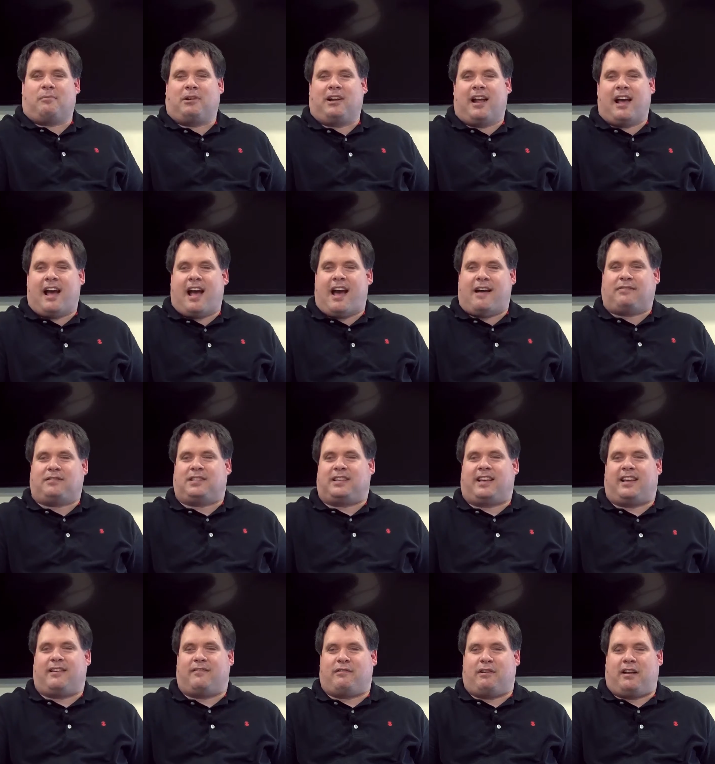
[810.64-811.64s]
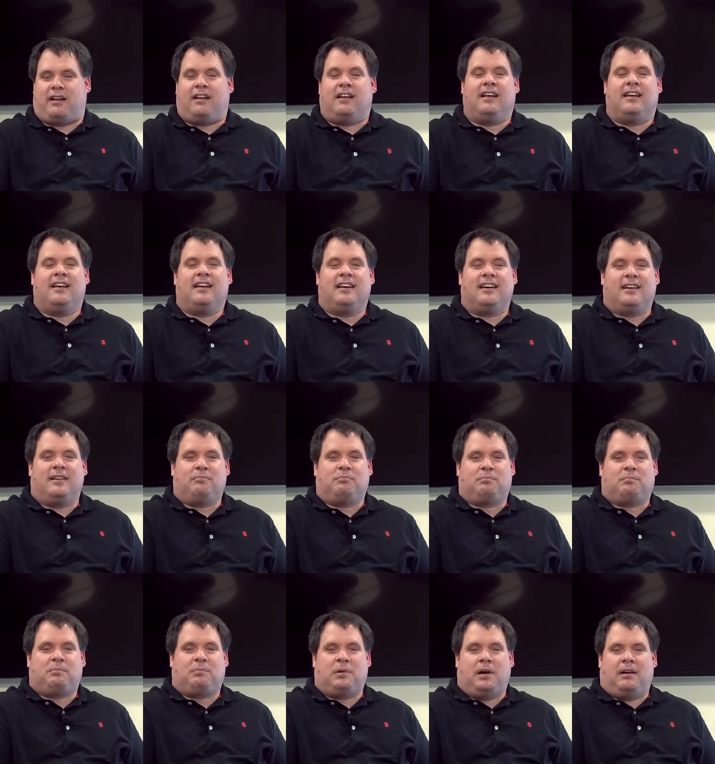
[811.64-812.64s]
I'm gonna have to give it a,
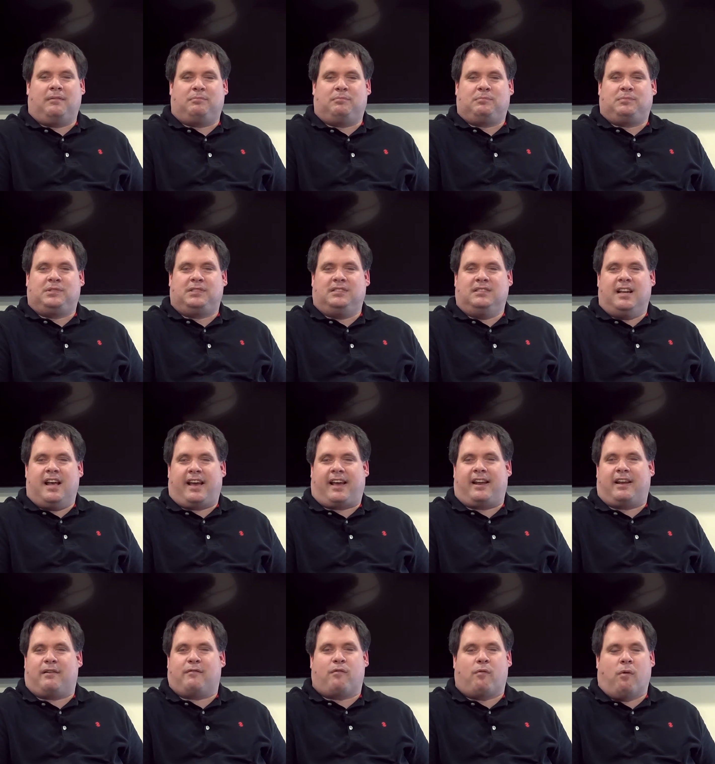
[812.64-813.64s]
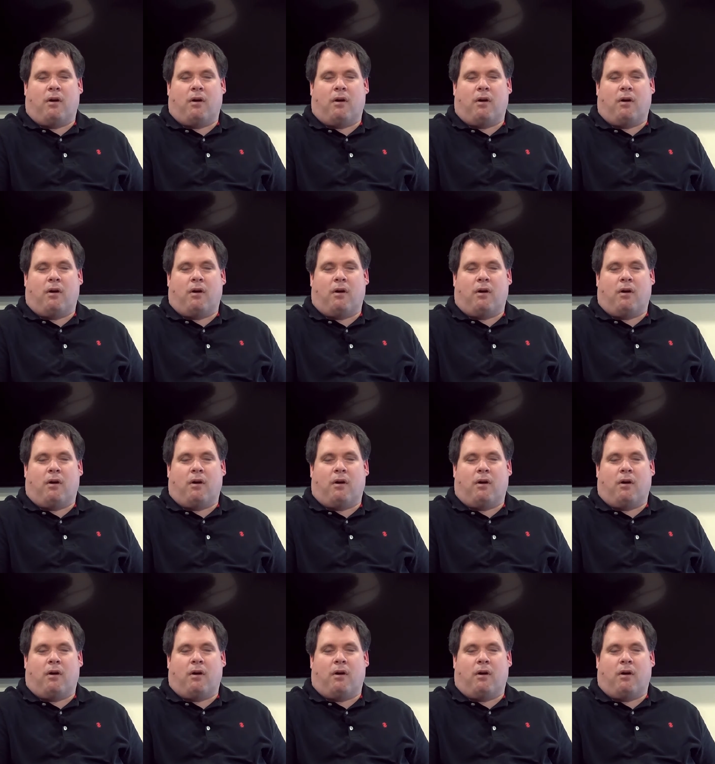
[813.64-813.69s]
a negative